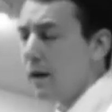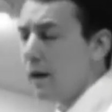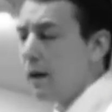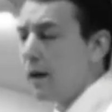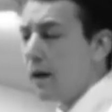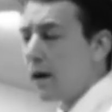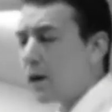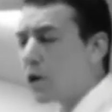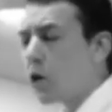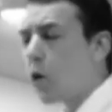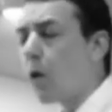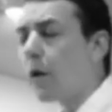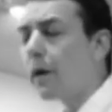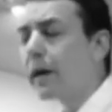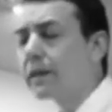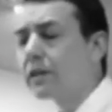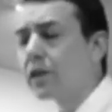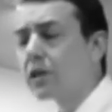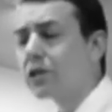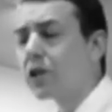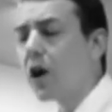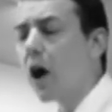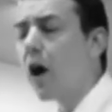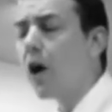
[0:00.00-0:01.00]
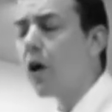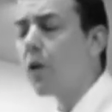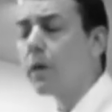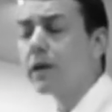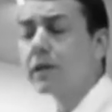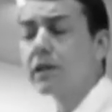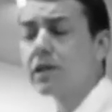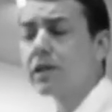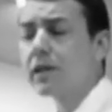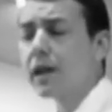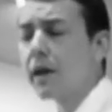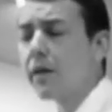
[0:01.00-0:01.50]
According to
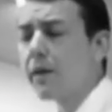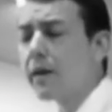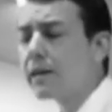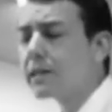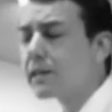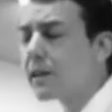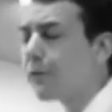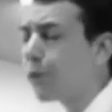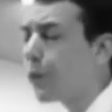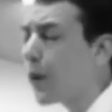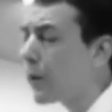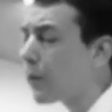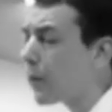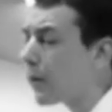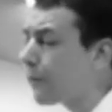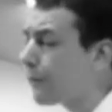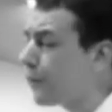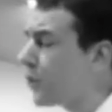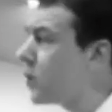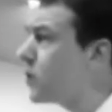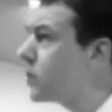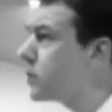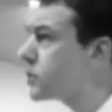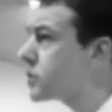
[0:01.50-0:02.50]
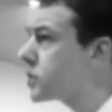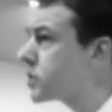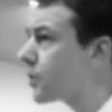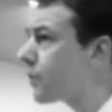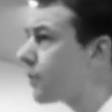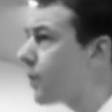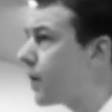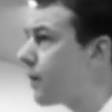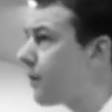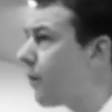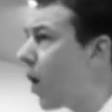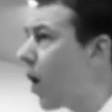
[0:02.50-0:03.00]
Darwin's theories, if we refuse
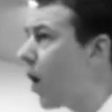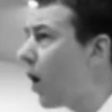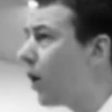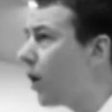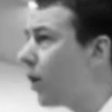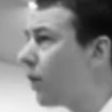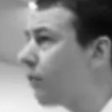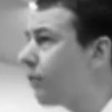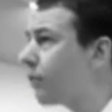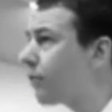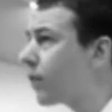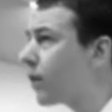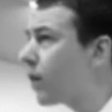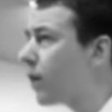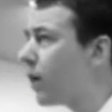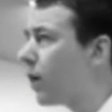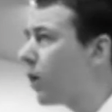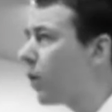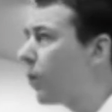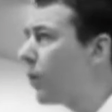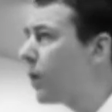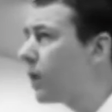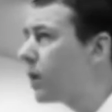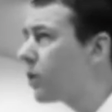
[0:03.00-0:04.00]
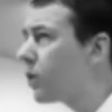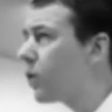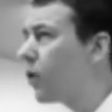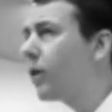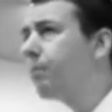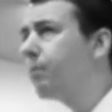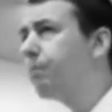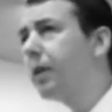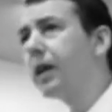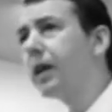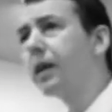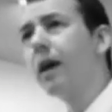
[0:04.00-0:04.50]
to evolve, we
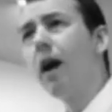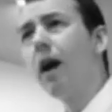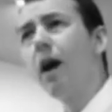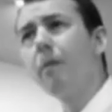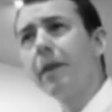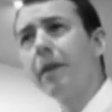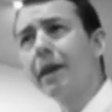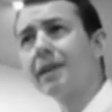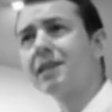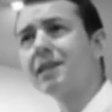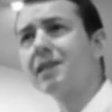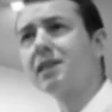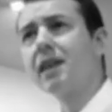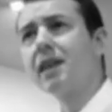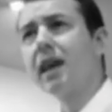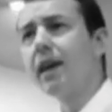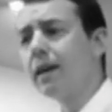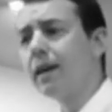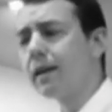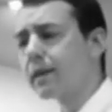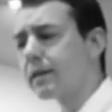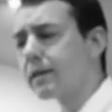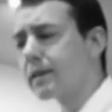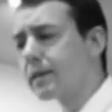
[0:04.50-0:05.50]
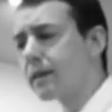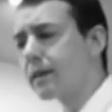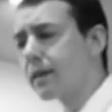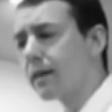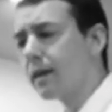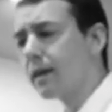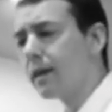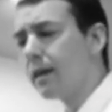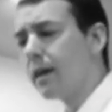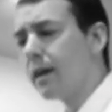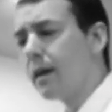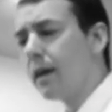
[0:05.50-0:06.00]
could become extinct,
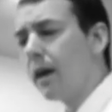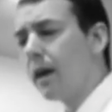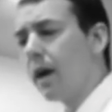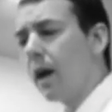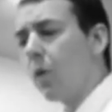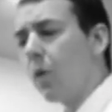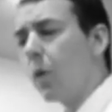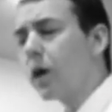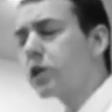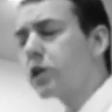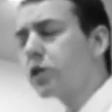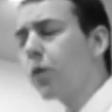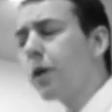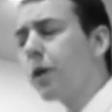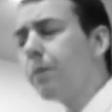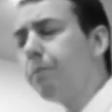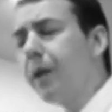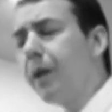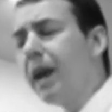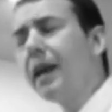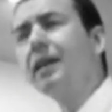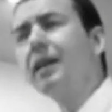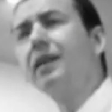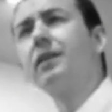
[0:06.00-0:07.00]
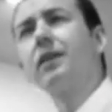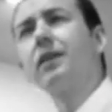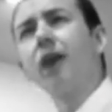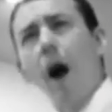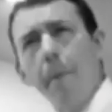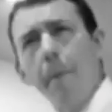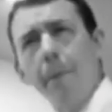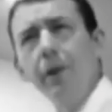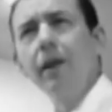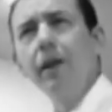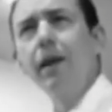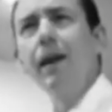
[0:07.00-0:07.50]
which would be
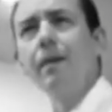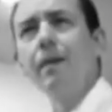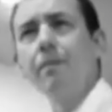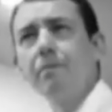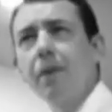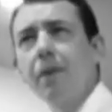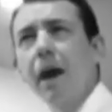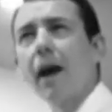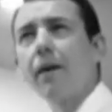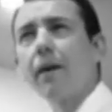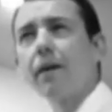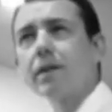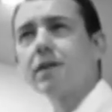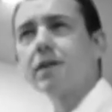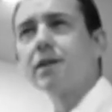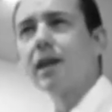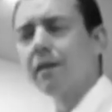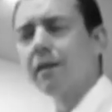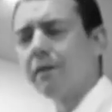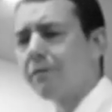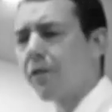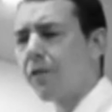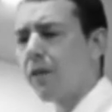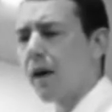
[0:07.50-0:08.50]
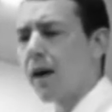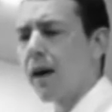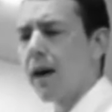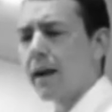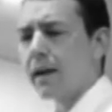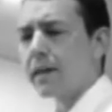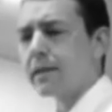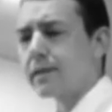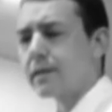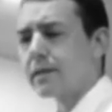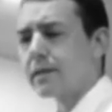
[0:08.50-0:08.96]
doubly embarrassing for us.